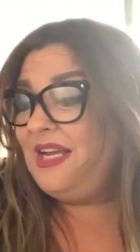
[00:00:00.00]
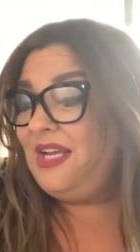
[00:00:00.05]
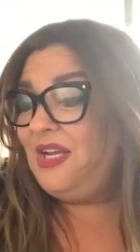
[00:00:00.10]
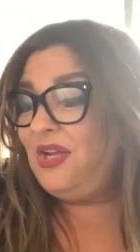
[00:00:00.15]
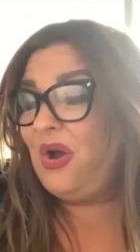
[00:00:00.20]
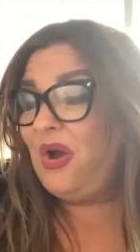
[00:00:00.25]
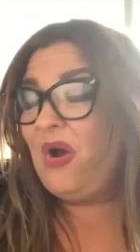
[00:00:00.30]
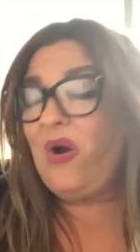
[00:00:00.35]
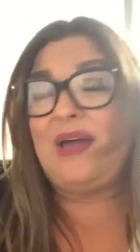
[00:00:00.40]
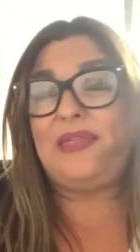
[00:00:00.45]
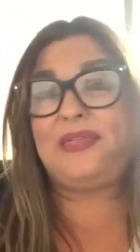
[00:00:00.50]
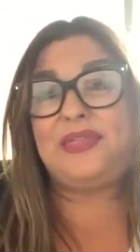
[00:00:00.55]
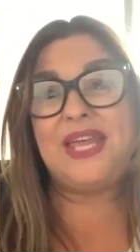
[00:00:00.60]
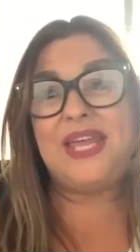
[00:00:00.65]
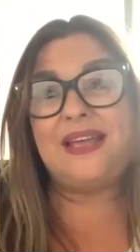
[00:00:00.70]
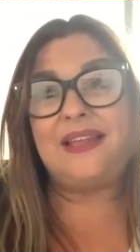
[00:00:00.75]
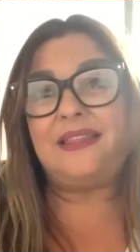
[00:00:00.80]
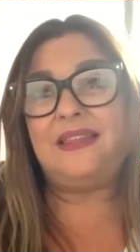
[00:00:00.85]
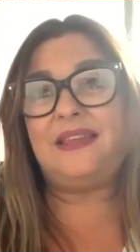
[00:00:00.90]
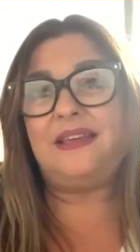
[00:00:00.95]
you know, I
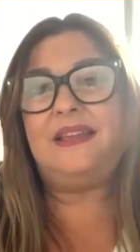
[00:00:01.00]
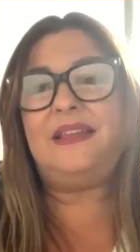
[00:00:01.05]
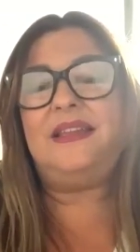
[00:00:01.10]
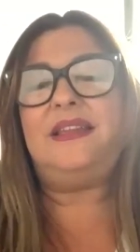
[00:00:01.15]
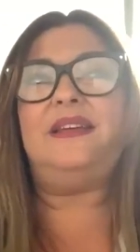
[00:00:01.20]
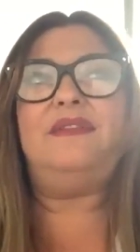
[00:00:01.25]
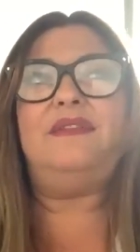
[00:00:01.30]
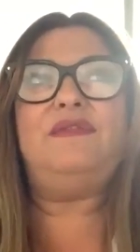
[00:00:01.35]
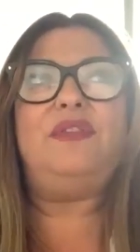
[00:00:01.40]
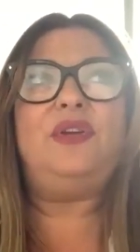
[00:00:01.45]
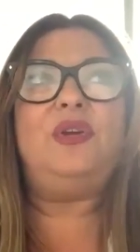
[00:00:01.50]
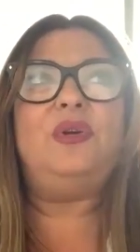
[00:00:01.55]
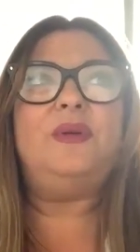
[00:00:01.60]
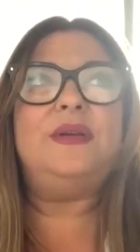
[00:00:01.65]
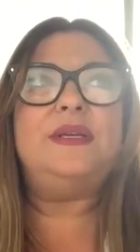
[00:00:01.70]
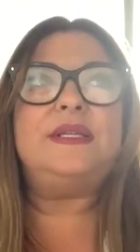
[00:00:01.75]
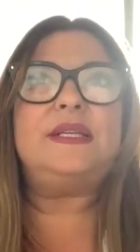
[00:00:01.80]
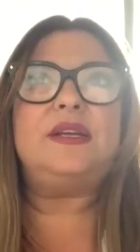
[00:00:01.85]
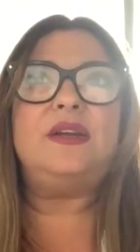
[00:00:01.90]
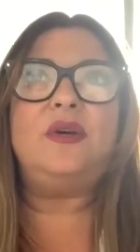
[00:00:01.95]
think that the
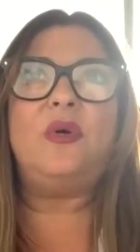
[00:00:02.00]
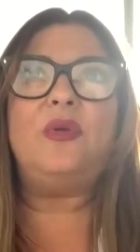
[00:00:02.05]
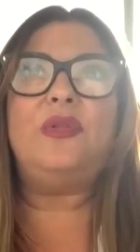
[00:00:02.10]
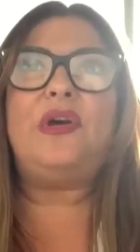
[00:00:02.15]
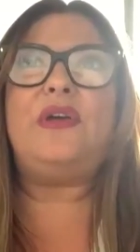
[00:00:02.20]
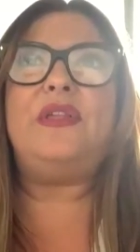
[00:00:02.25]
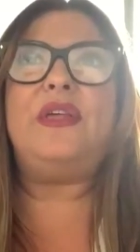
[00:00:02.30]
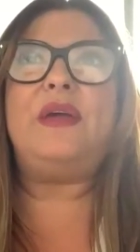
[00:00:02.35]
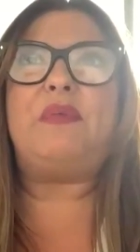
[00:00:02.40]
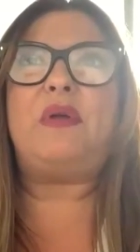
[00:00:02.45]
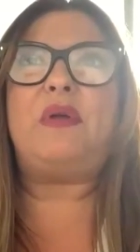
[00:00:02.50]
viewers, although they're